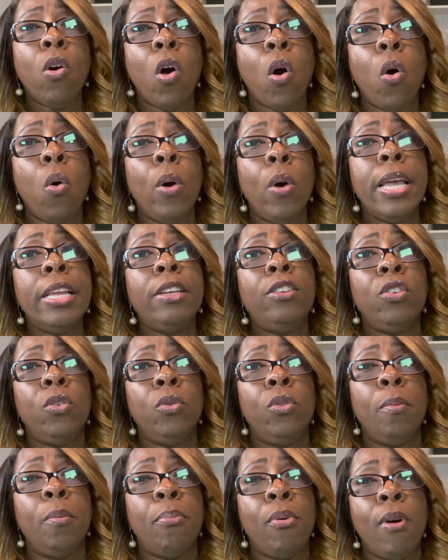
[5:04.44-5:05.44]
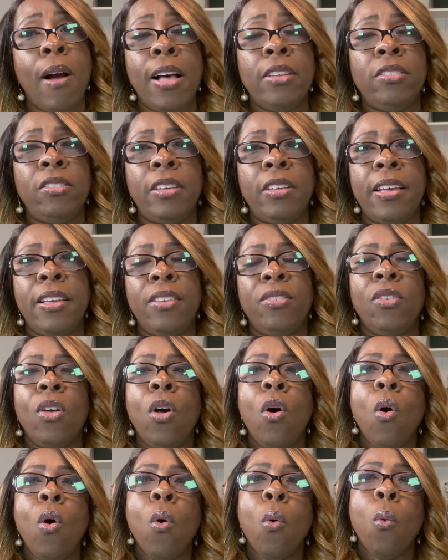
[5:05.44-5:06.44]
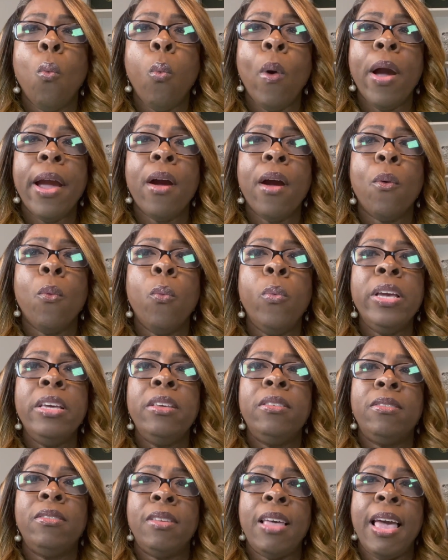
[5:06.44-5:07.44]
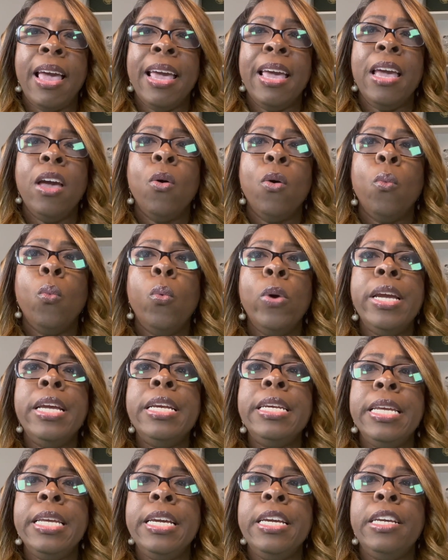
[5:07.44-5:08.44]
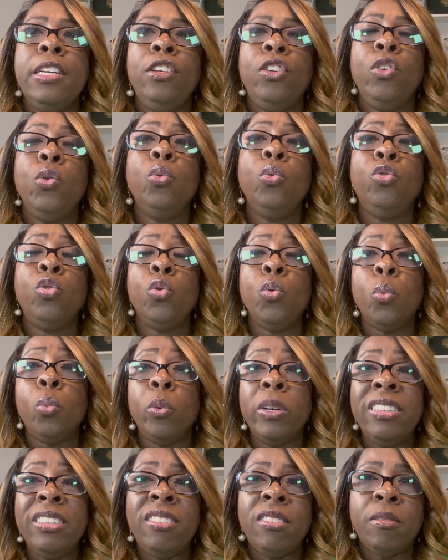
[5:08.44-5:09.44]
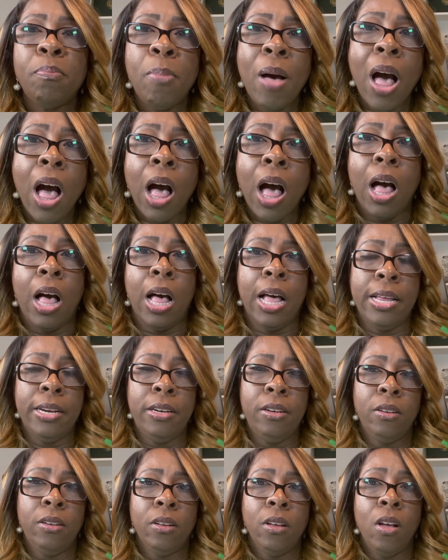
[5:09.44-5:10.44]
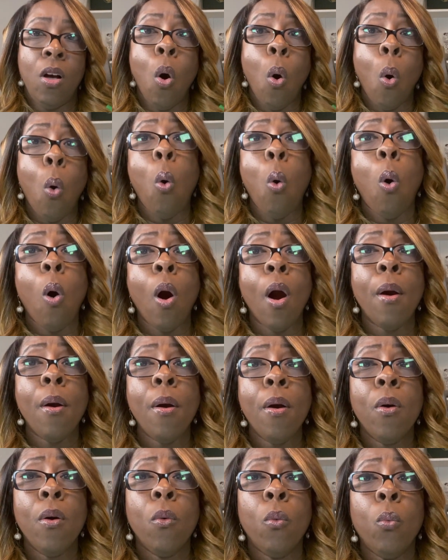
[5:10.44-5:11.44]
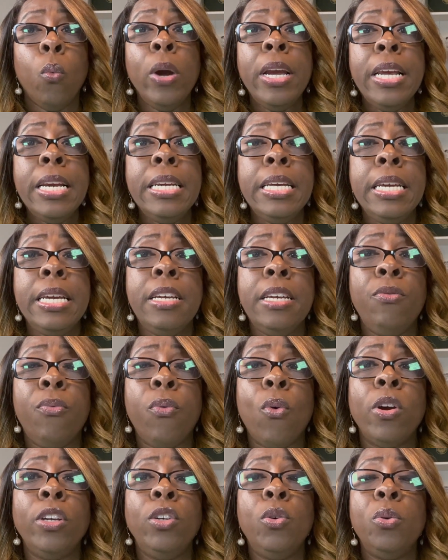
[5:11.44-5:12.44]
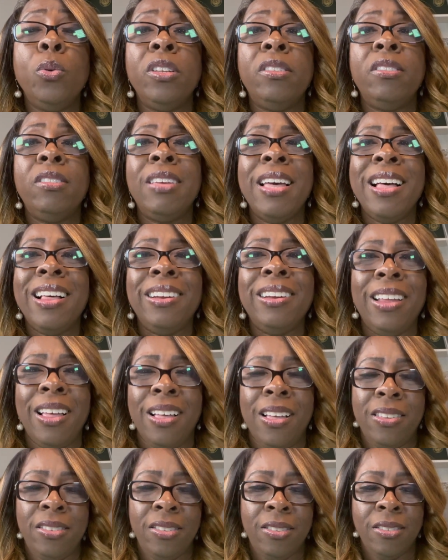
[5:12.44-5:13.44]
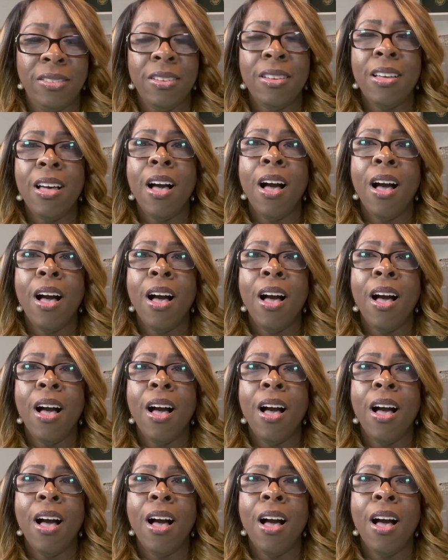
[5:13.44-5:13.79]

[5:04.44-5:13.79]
go into the process where we say, we need you to respond, or we need for you to tell us